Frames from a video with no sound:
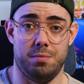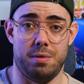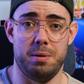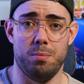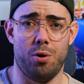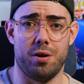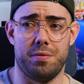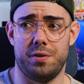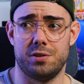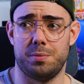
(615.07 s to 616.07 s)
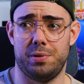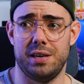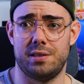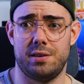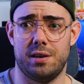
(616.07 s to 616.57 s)
Maybe more if there's a
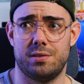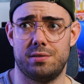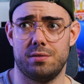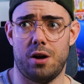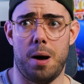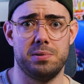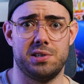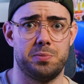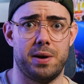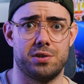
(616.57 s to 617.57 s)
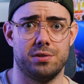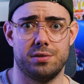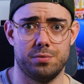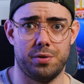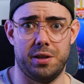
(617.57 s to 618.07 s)
place that does opposite
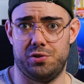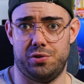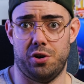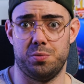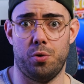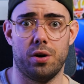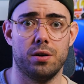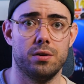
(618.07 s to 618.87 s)
specials, where they charge more.